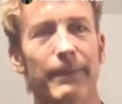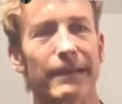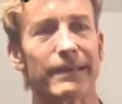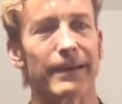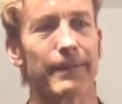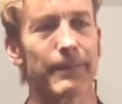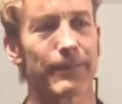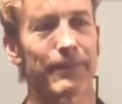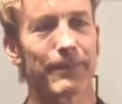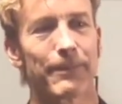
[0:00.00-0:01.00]
but uh,
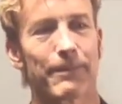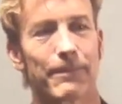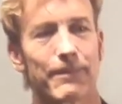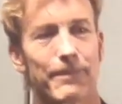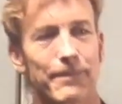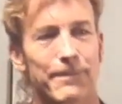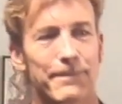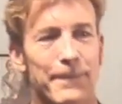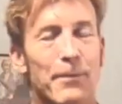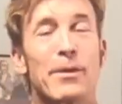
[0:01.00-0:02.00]

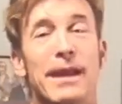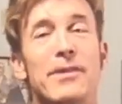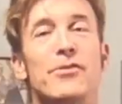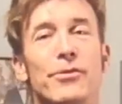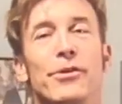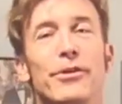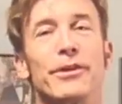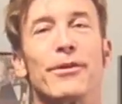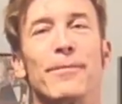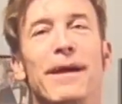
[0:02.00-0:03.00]
you know, when I do, you'll
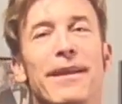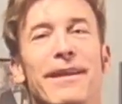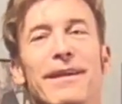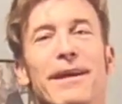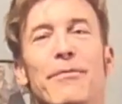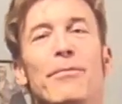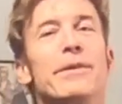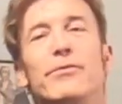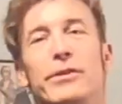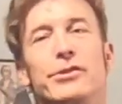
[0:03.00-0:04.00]
hear about it. I, I won't
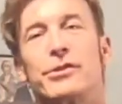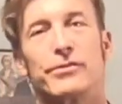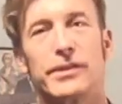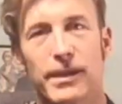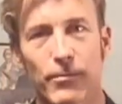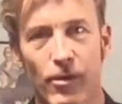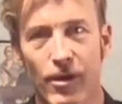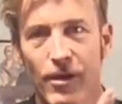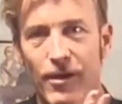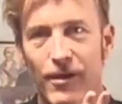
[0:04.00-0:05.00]
be doing shows
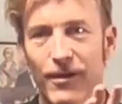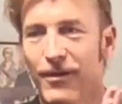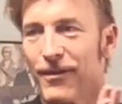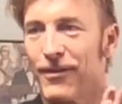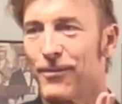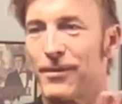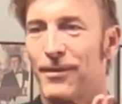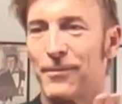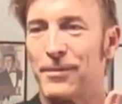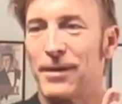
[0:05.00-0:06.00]
anymore.
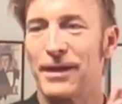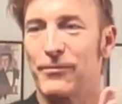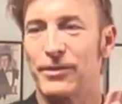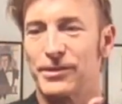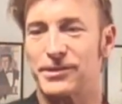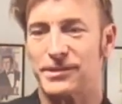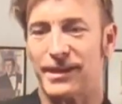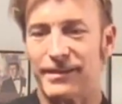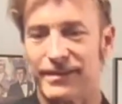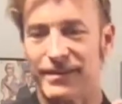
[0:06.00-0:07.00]
I'll be buying real
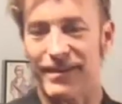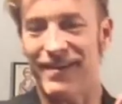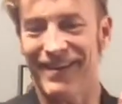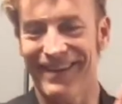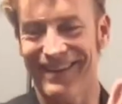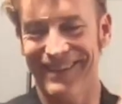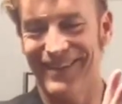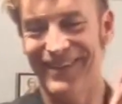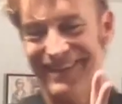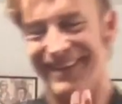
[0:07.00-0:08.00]
estate
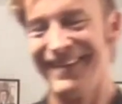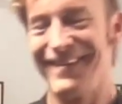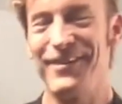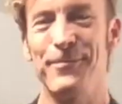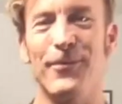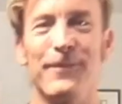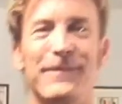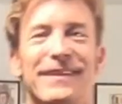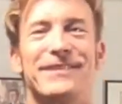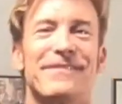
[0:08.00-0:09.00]
in Newport
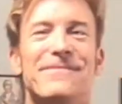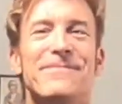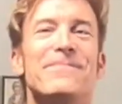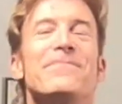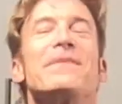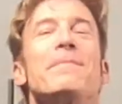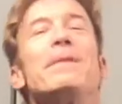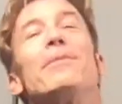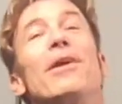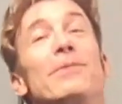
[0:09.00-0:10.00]
Beach.
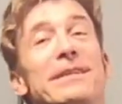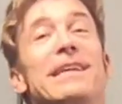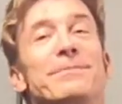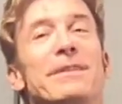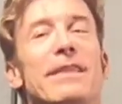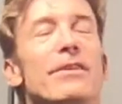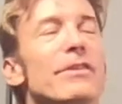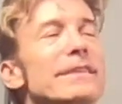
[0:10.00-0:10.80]
People always ask me that, though. They